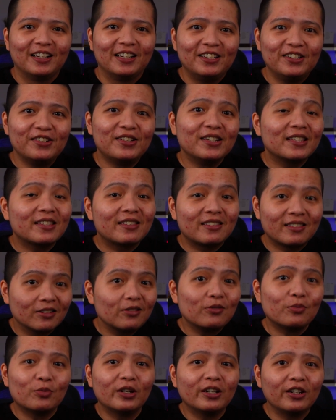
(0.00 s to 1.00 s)
You can
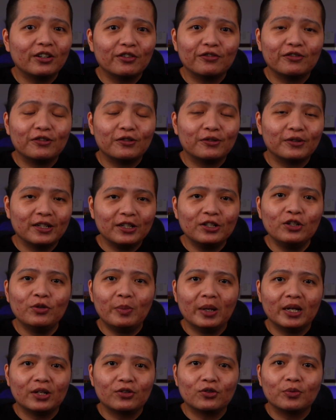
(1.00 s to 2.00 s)
still bring your phone in your
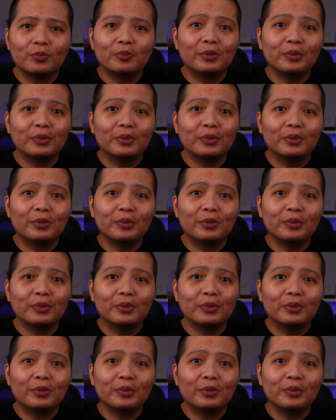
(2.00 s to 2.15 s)
bedroom,